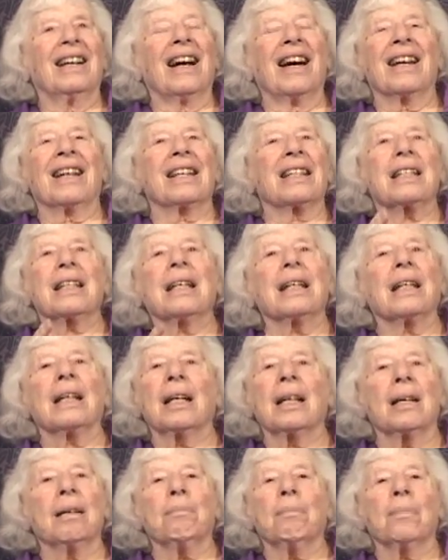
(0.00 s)
at a
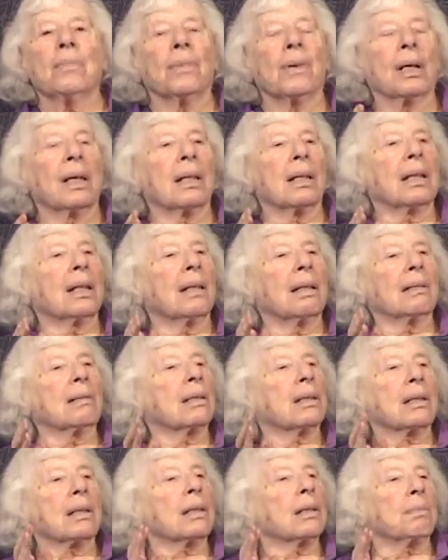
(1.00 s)
time when there
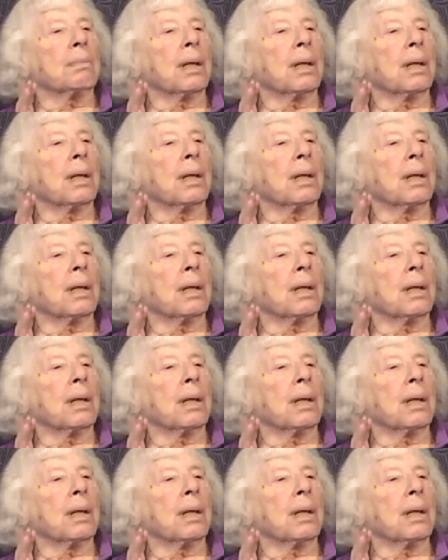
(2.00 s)
are so